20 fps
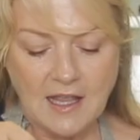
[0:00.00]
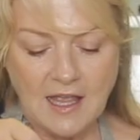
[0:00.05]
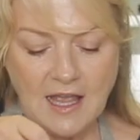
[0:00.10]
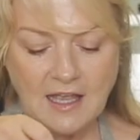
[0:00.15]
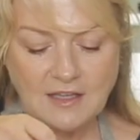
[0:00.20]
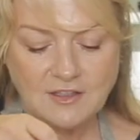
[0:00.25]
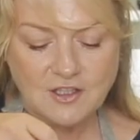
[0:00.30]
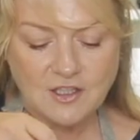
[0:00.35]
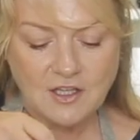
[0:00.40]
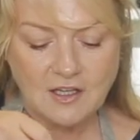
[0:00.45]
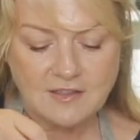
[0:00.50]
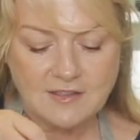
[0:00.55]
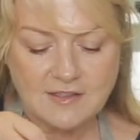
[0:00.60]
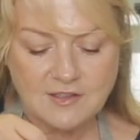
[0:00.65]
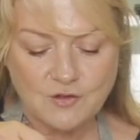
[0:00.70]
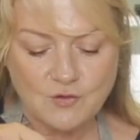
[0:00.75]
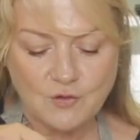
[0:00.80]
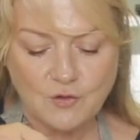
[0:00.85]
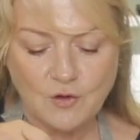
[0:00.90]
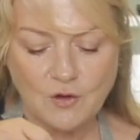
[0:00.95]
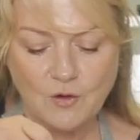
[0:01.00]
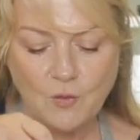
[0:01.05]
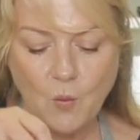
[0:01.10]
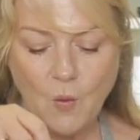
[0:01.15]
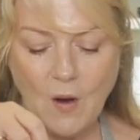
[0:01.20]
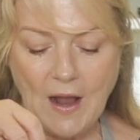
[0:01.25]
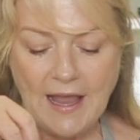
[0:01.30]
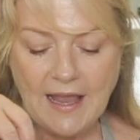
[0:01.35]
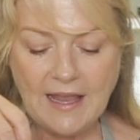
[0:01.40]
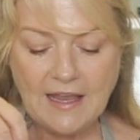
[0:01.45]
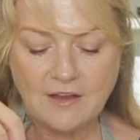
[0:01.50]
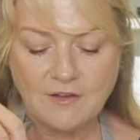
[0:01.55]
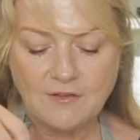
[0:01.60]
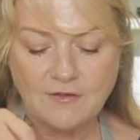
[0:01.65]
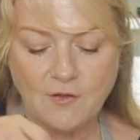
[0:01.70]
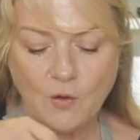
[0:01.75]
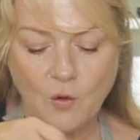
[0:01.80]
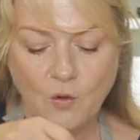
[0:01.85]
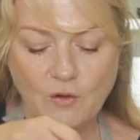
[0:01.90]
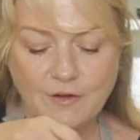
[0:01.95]
and just draw a
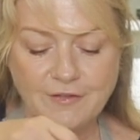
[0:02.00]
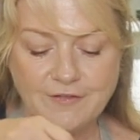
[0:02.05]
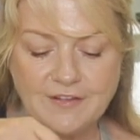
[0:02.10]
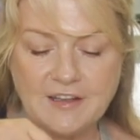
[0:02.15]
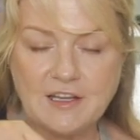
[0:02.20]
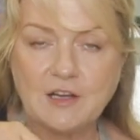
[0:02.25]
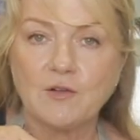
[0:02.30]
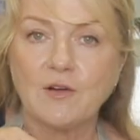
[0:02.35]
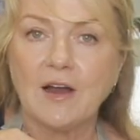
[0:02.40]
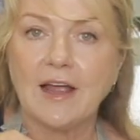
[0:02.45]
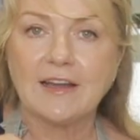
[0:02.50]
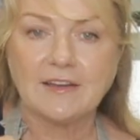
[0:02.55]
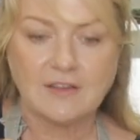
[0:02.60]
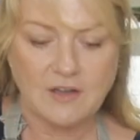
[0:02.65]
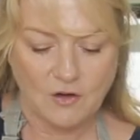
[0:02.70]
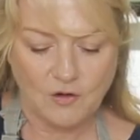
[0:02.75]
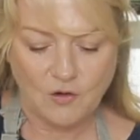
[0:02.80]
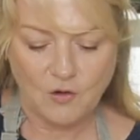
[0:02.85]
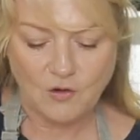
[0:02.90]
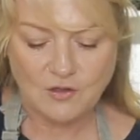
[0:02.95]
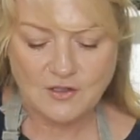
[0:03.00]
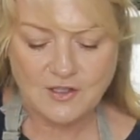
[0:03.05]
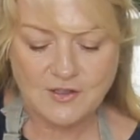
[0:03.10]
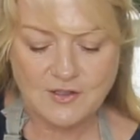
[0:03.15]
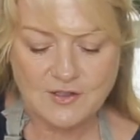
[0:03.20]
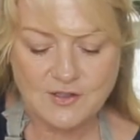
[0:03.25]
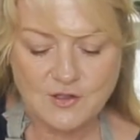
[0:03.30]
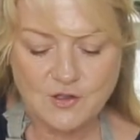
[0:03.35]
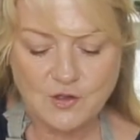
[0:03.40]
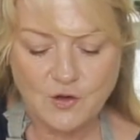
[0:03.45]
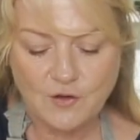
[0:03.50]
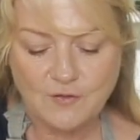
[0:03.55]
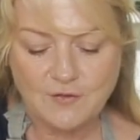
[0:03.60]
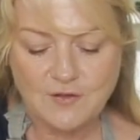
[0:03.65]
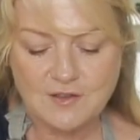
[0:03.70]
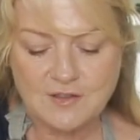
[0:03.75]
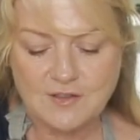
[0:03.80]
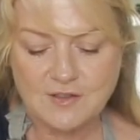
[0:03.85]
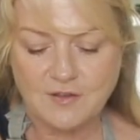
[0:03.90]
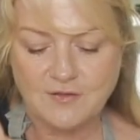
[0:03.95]
wave or a figure 8 across the
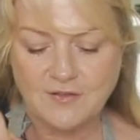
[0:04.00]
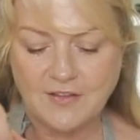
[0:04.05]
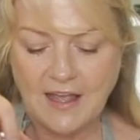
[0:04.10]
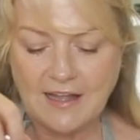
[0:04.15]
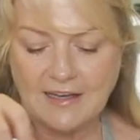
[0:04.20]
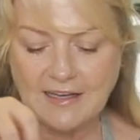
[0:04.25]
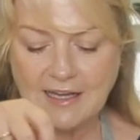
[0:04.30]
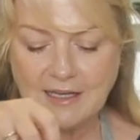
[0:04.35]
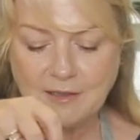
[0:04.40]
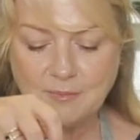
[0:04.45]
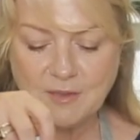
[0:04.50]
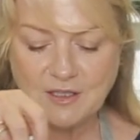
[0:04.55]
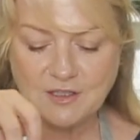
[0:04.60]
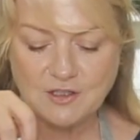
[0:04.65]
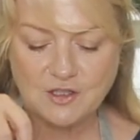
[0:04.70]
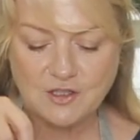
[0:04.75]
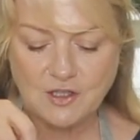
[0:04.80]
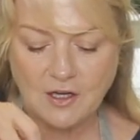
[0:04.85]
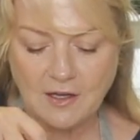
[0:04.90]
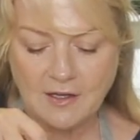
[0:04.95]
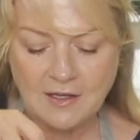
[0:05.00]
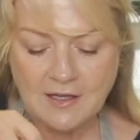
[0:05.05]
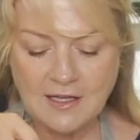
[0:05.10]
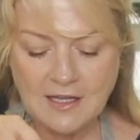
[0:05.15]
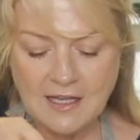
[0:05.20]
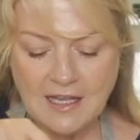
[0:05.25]
surface of that egg mixture.